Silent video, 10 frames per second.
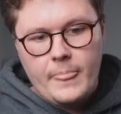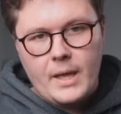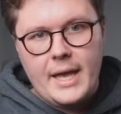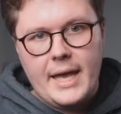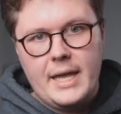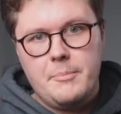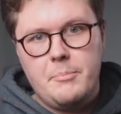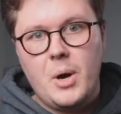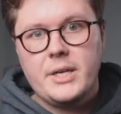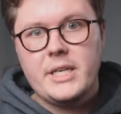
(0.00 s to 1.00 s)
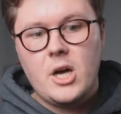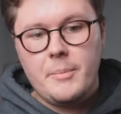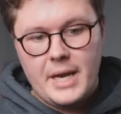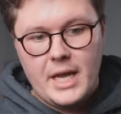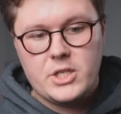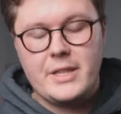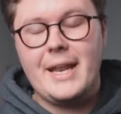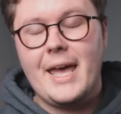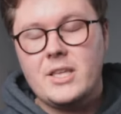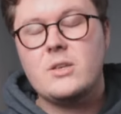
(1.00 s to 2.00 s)
a body combination that
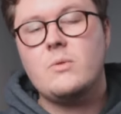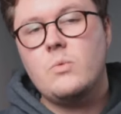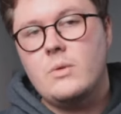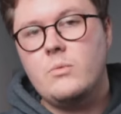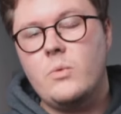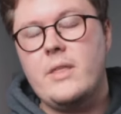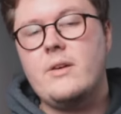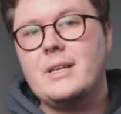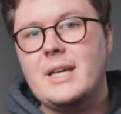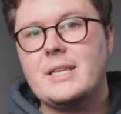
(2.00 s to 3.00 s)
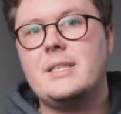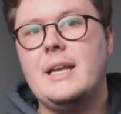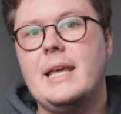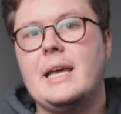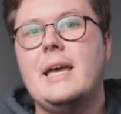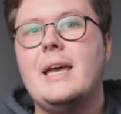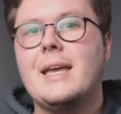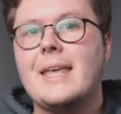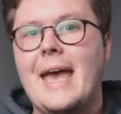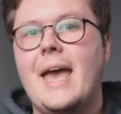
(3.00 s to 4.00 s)
has weather and dust sealing
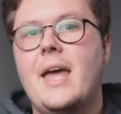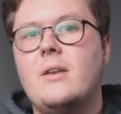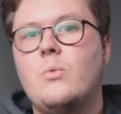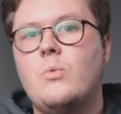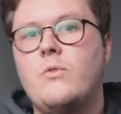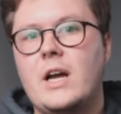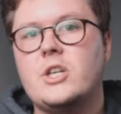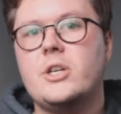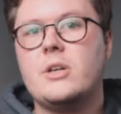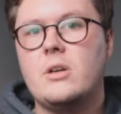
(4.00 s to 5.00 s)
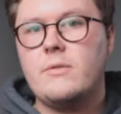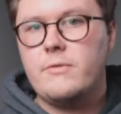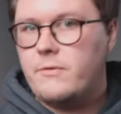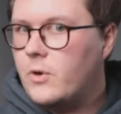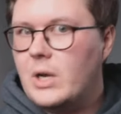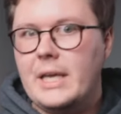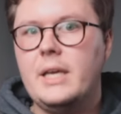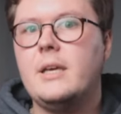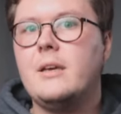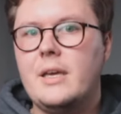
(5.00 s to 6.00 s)
can function
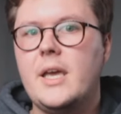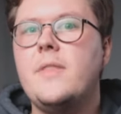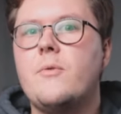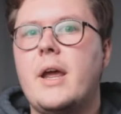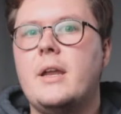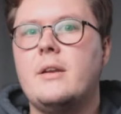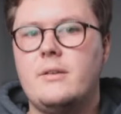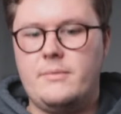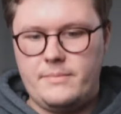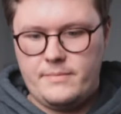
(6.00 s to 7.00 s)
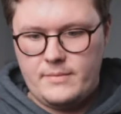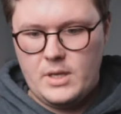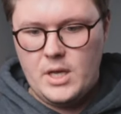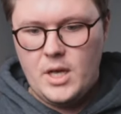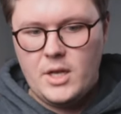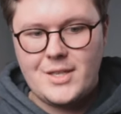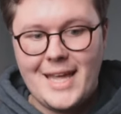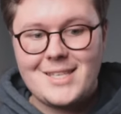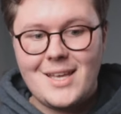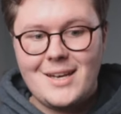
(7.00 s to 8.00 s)
fully in the rain. So
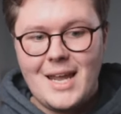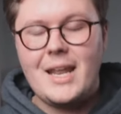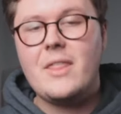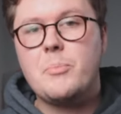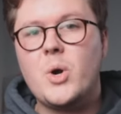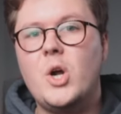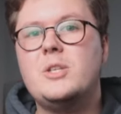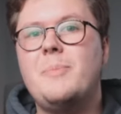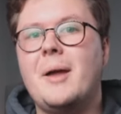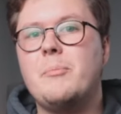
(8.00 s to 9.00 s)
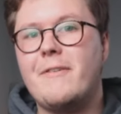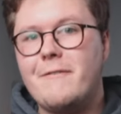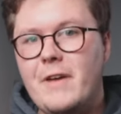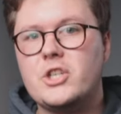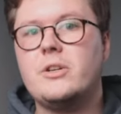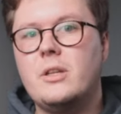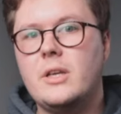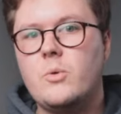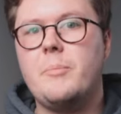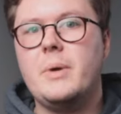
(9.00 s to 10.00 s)
that's another pro to buying professional
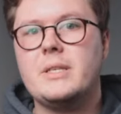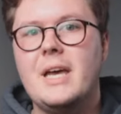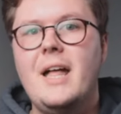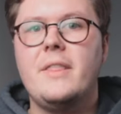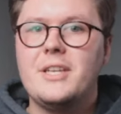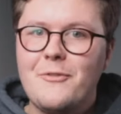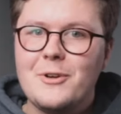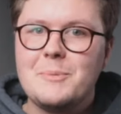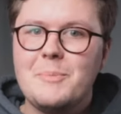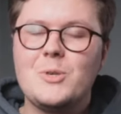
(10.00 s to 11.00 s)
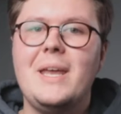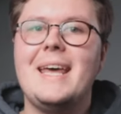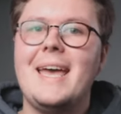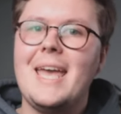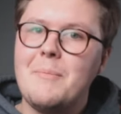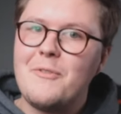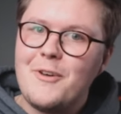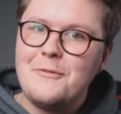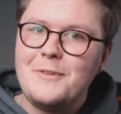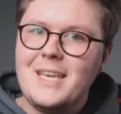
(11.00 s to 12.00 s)
equipment. The difference between an
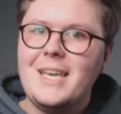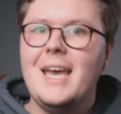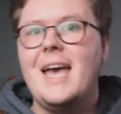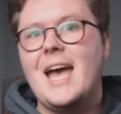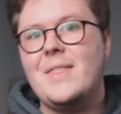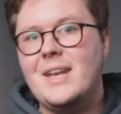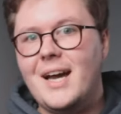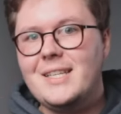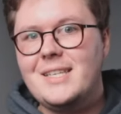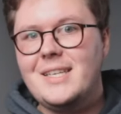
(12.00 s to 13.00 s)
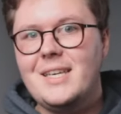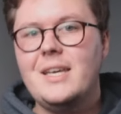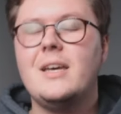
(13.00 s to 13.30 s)
M50 and the 90D,